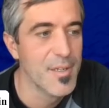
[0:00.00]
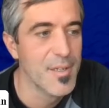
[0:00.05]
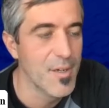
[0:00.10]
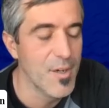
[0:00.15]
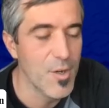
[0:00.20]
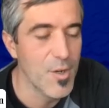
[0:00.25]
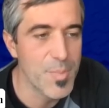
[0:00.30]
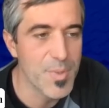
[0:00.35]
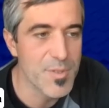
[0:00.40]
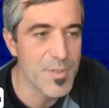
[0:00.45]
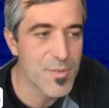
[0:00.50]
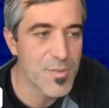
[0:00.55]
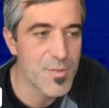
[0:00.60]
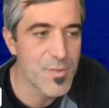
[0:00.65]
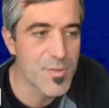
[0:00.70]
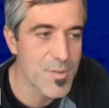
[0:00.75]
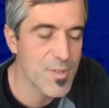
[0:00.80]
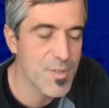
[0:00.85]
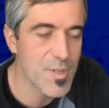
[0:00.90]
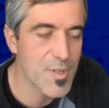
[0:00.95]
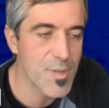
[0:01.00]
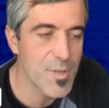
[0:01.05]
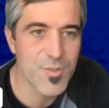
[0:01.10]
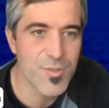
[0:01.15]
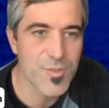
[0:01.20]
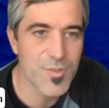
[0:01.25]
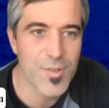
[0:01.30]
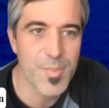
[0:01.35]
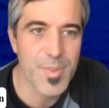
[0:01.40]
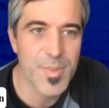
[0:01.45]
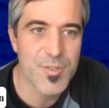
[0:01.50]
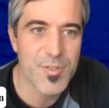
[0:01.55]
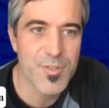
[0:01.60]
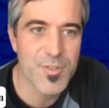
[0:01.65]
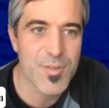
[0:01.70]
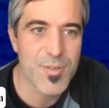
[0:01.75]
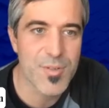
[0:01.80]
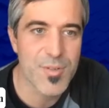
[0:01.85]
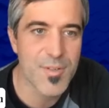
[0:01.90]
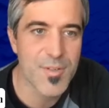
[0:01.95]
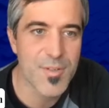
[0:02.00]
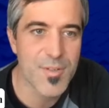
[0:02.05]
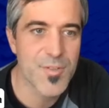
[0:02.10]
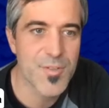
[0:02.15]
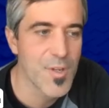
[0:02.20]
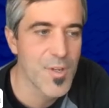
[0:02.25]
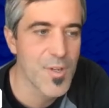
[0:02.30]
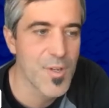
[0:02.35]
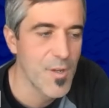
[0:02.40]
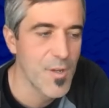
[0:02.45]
open source, commercial open source,